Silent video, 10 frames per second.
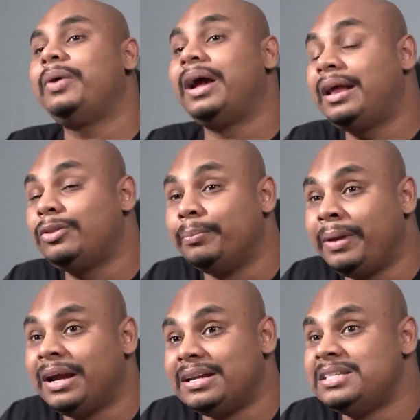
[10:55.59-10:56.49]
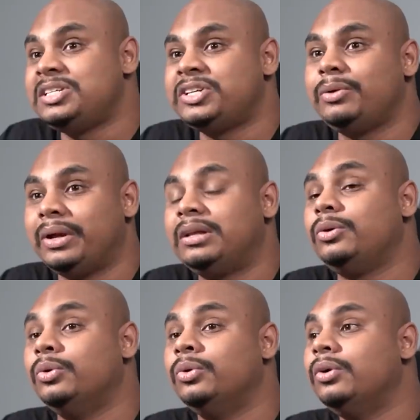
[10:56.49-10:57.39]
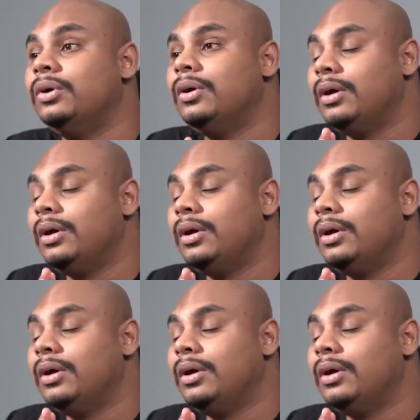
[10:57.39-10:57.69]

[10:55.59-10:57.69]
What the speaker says: where I had to make a decision whether to,